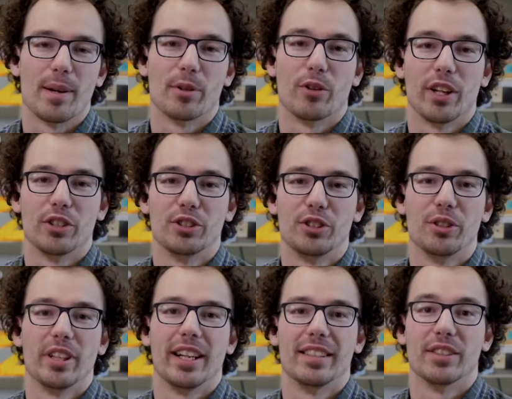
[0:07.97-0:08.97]
I'm a graduate
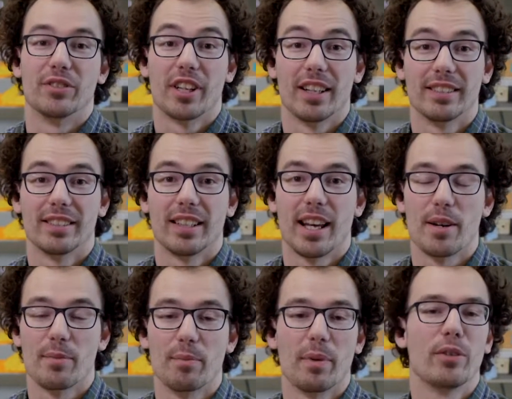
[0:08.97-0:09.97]
student in ASIP's Cousins
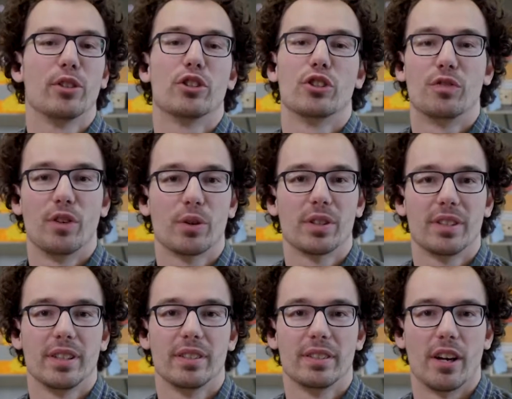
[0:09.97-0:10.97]
Lab. My research
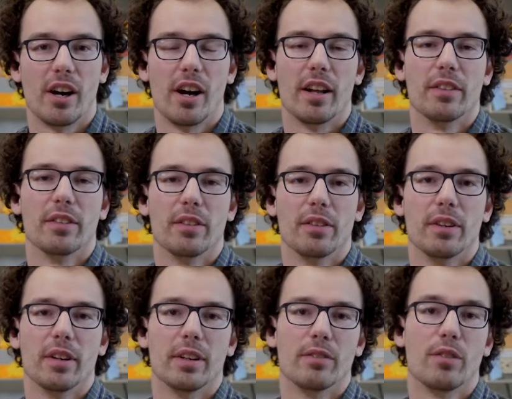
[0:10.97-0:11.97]
focuses on the